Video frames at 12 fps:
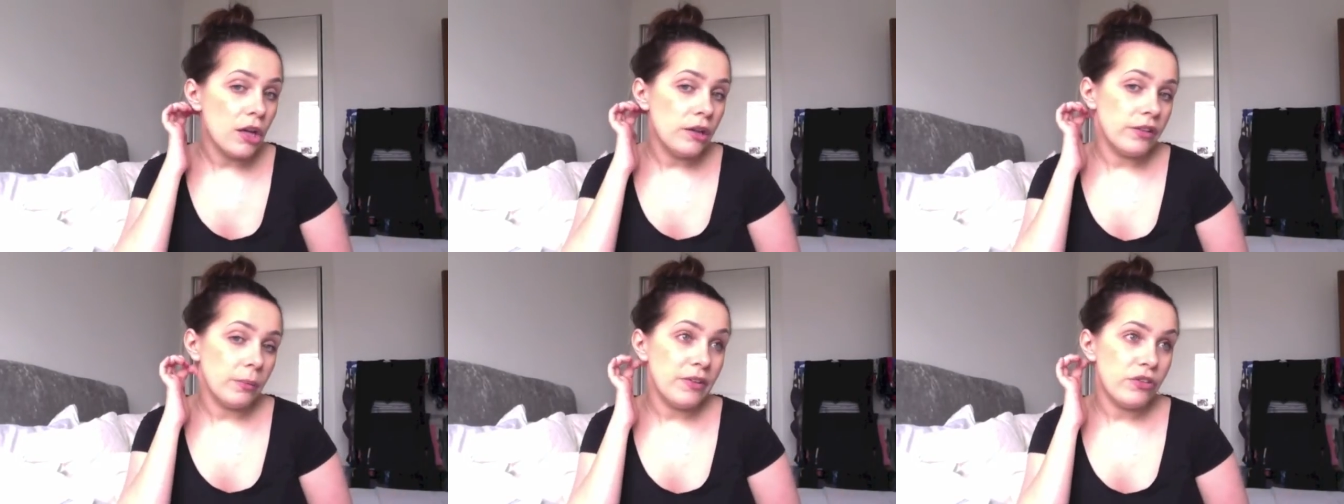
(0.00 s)

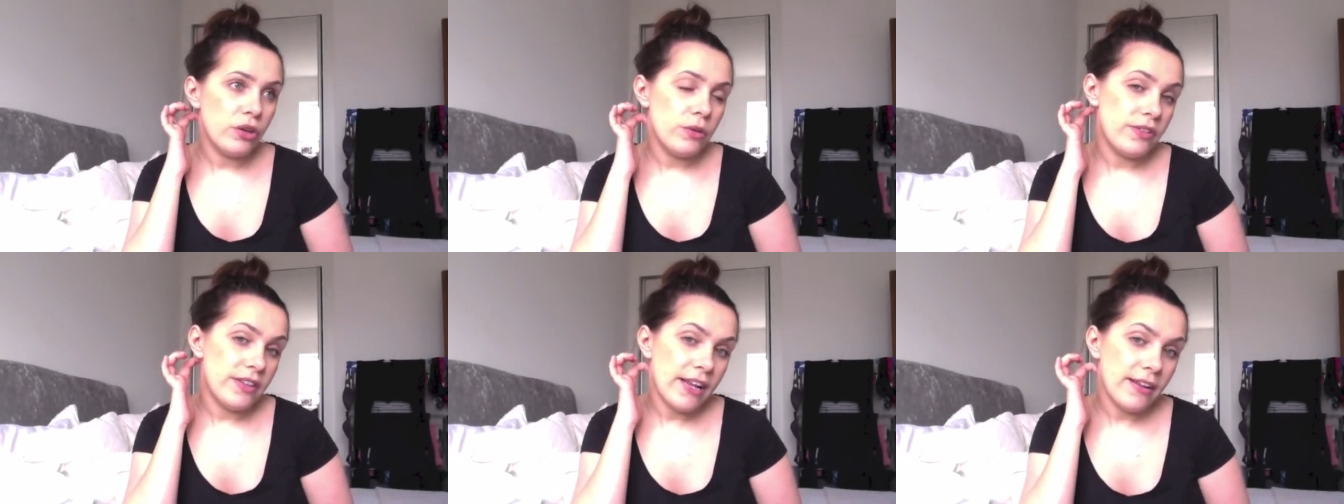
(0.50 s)
So we do
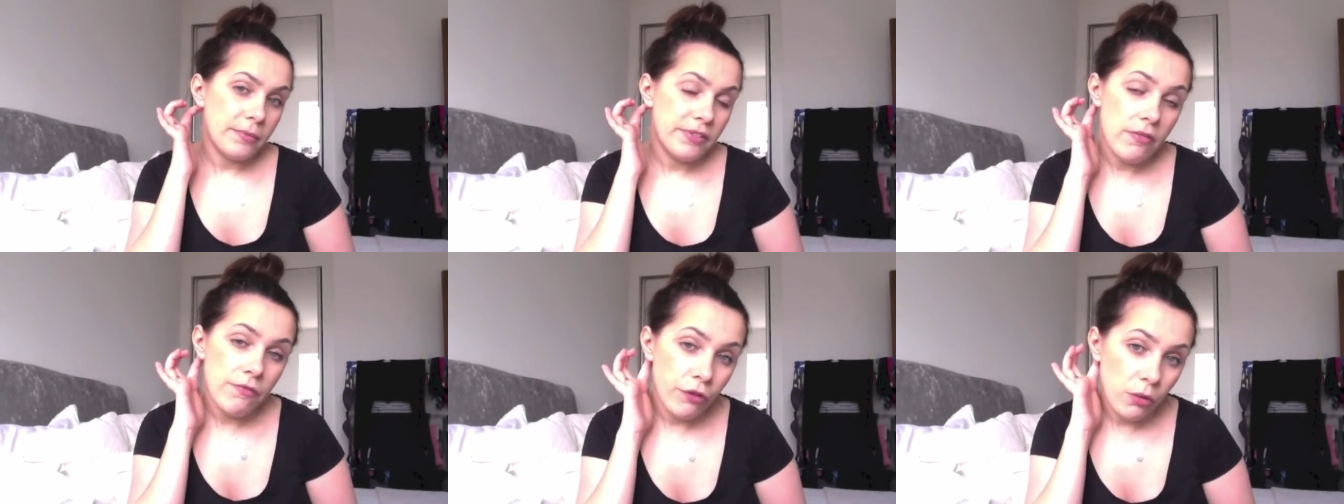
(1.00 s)
stick
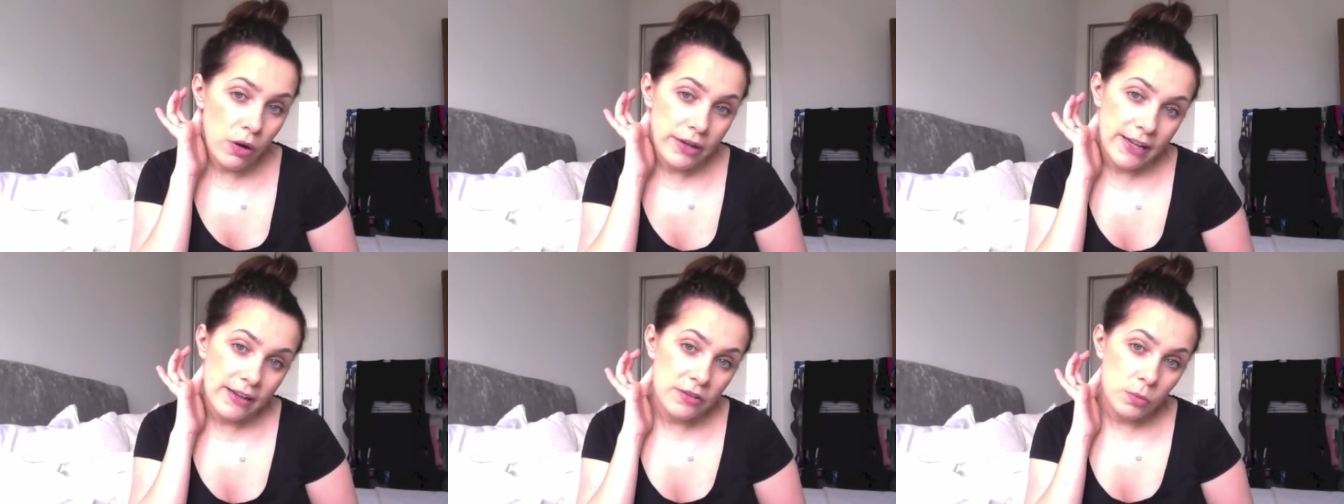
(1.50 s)
tinfoil on
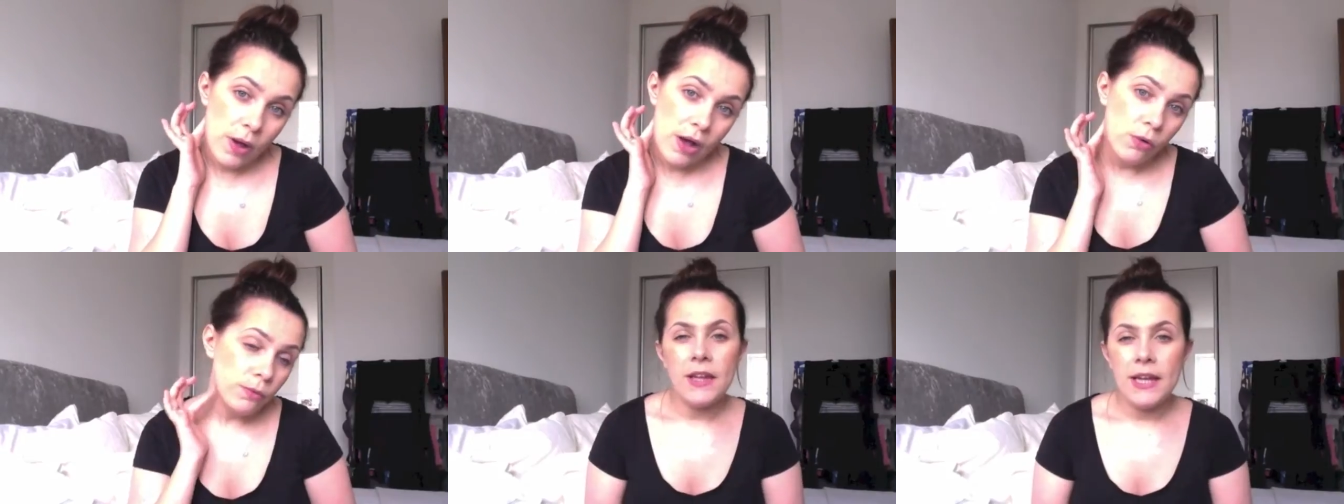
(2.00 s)
it as
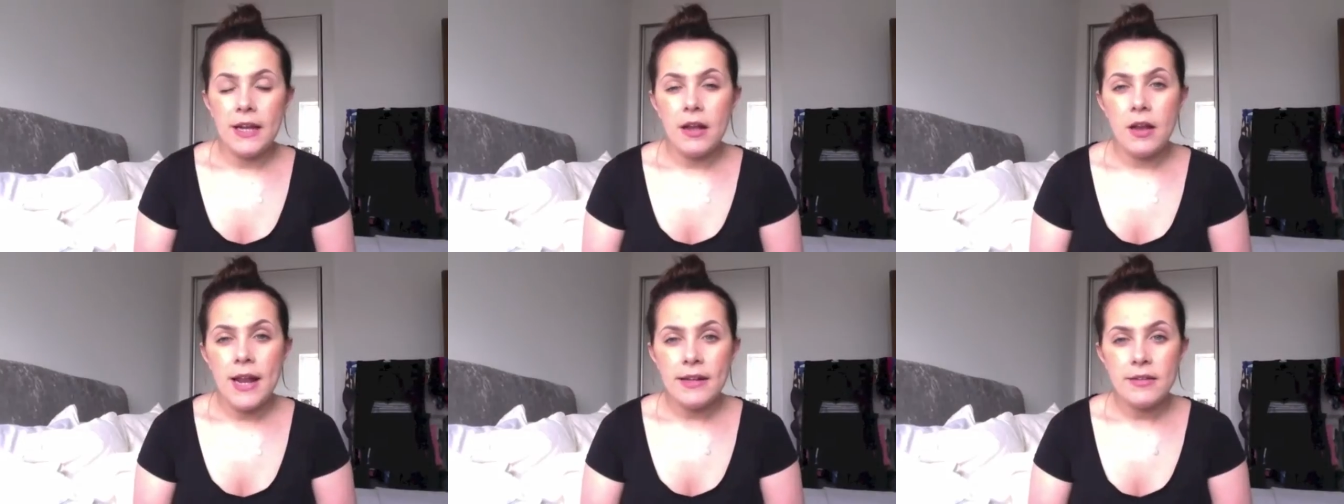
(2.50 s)
well. The
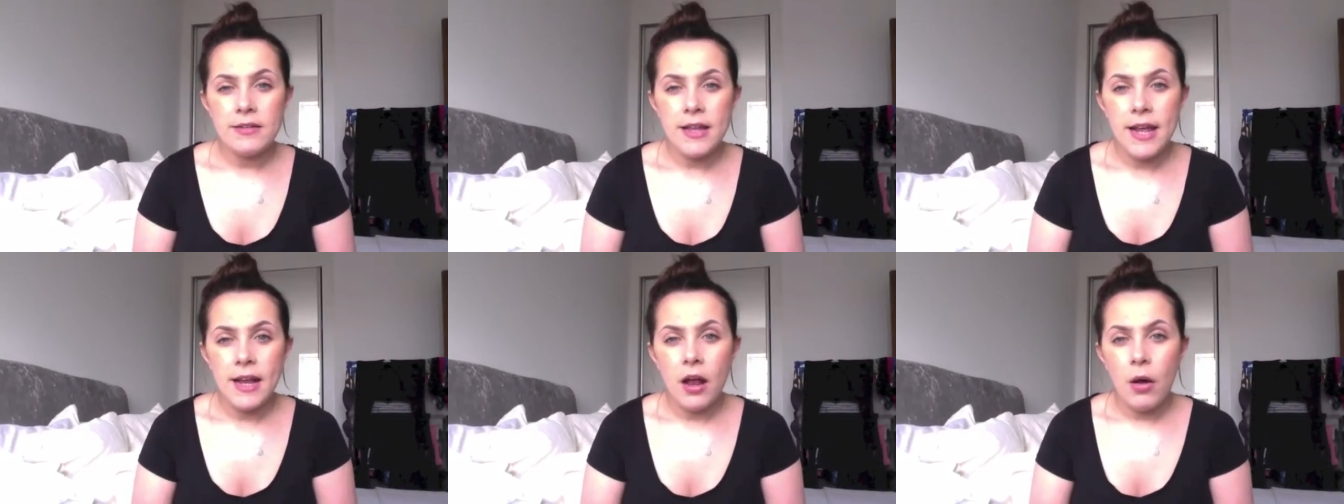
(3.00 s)
next next
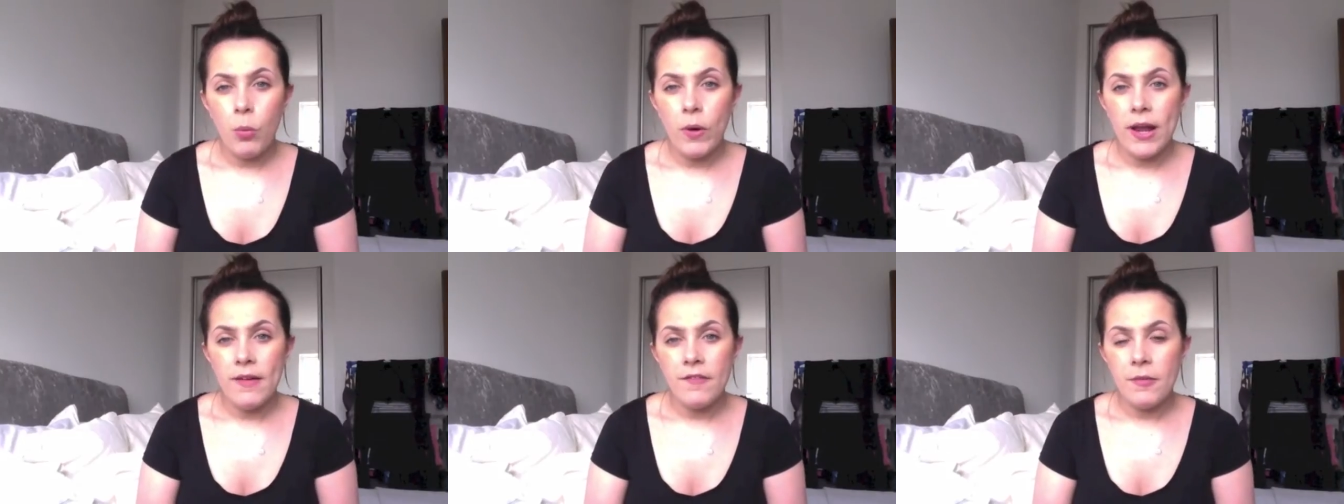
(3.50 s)
thing
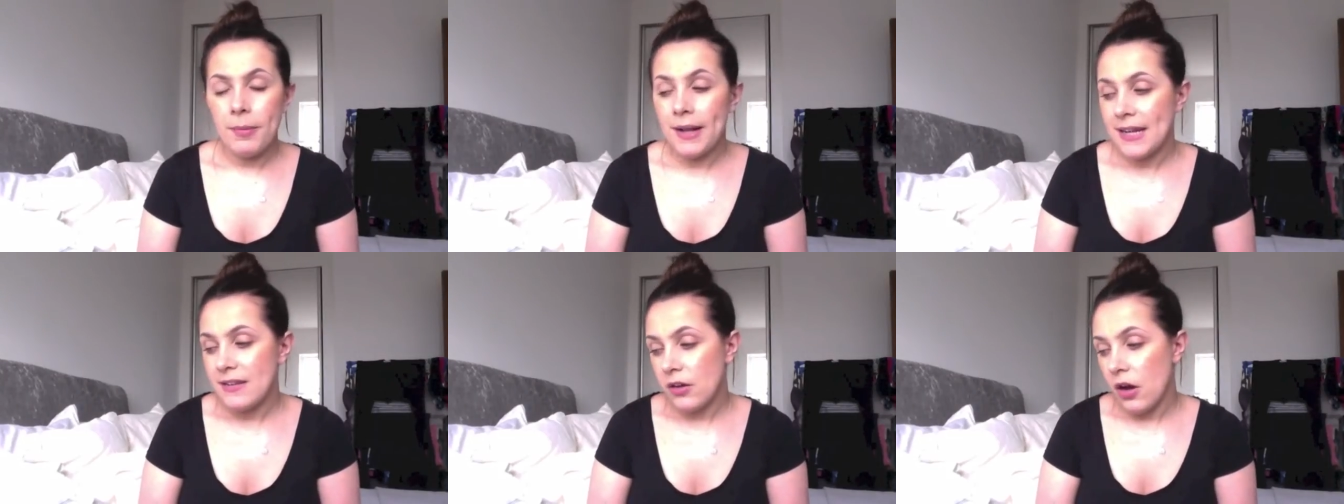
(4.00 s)
with
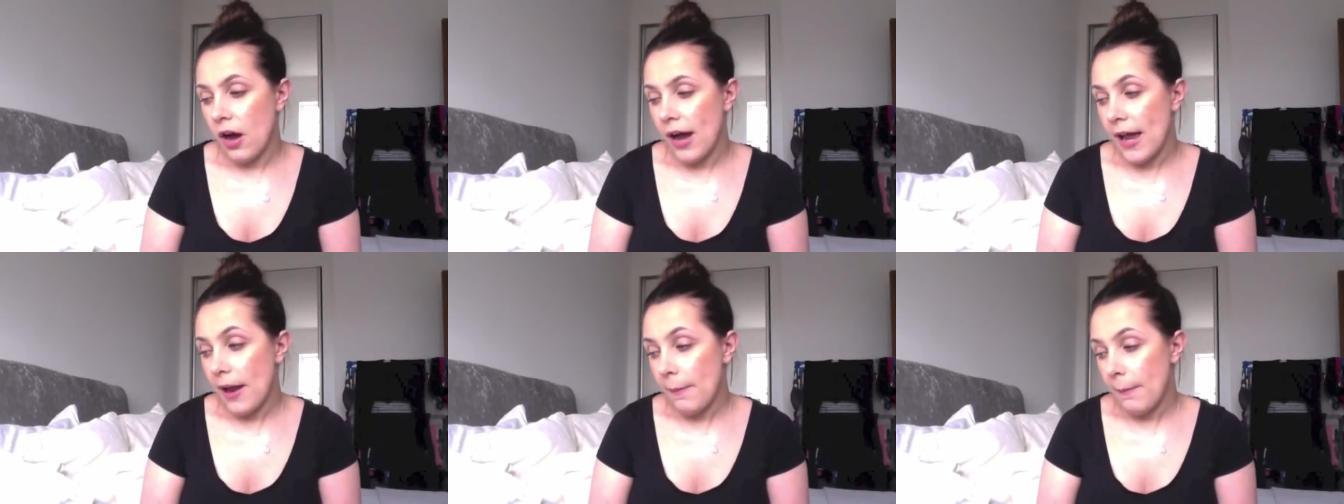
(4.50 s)

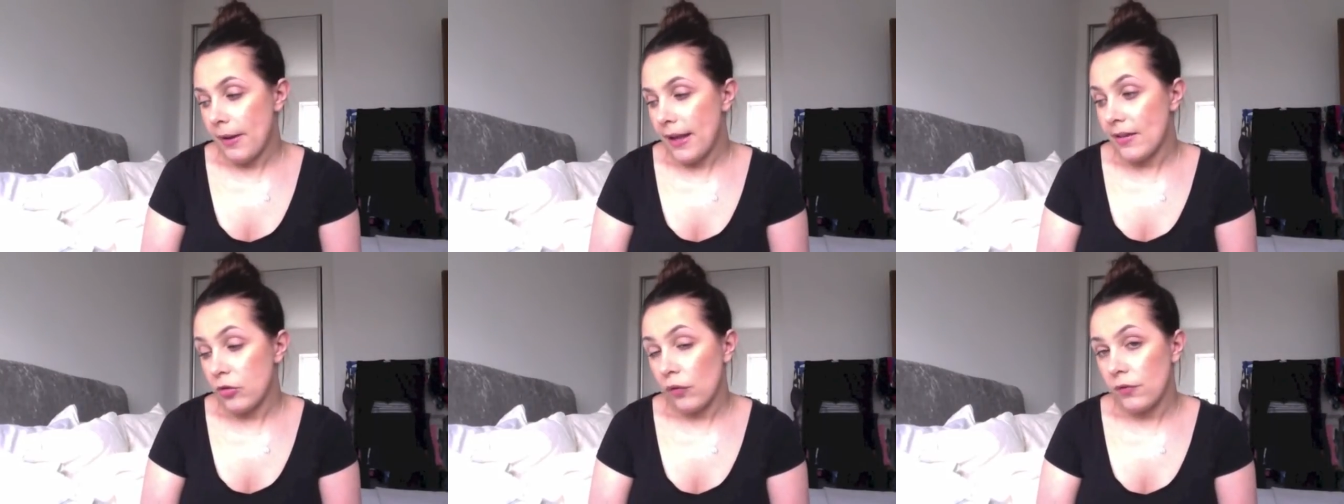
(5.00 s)
playtime
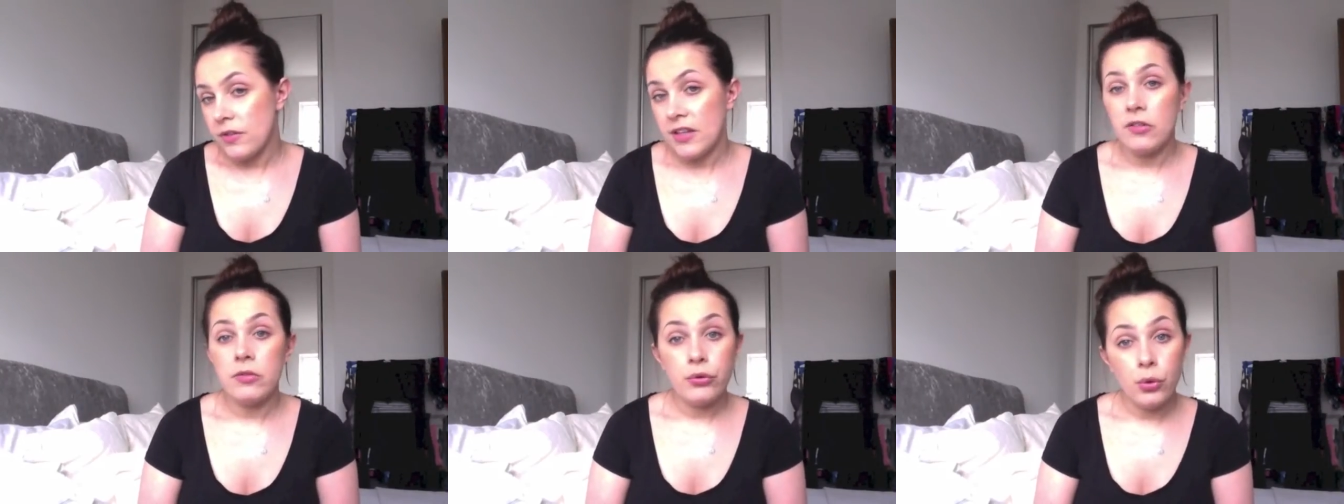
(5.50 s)
is
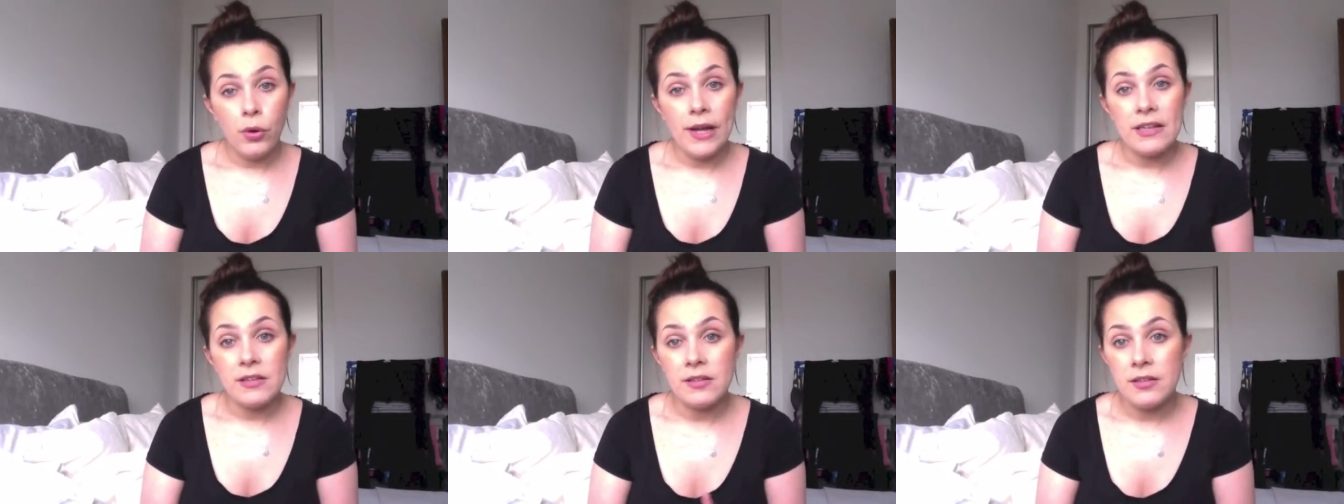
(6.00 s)
obviously
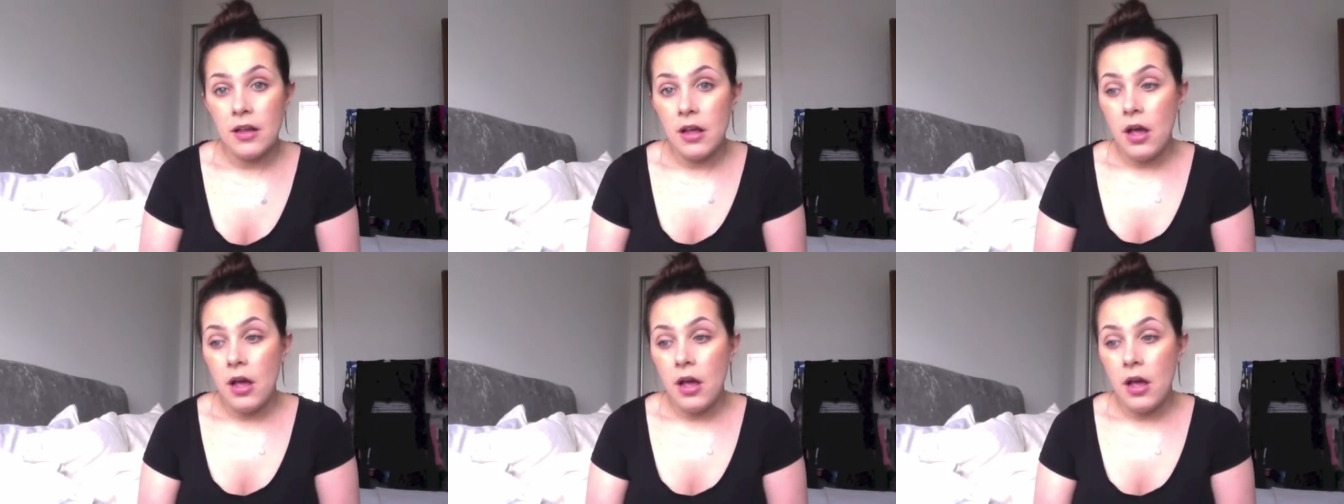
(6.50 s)
toys.